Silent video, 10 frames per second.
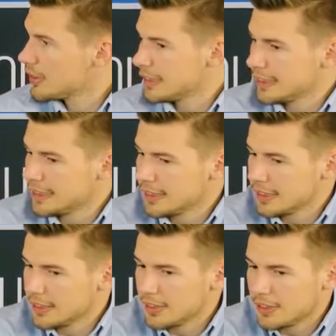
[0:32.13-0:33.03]

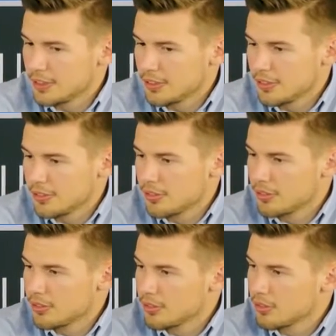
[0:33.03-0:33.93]

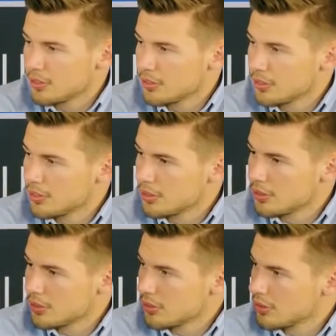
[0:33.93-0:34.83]

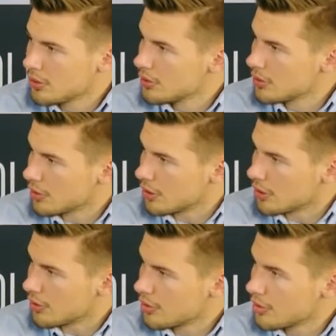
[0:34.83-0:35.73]

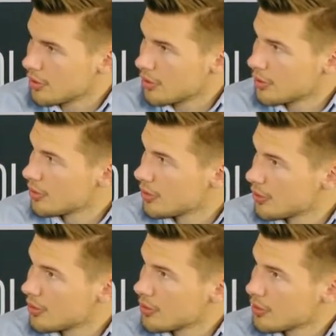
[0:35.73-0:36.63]

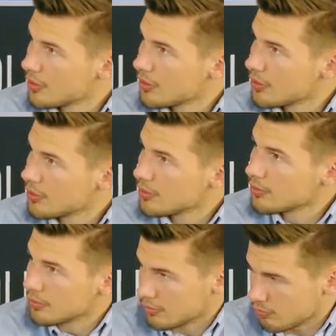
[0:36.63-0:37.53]

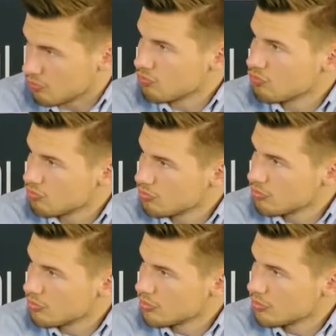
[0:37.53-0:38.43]

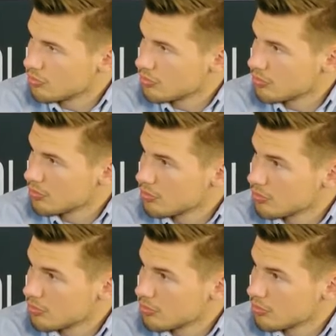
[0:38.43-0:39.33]

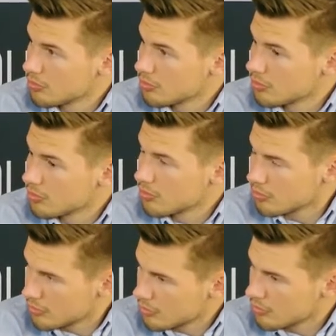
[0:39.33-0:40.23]
[no speech]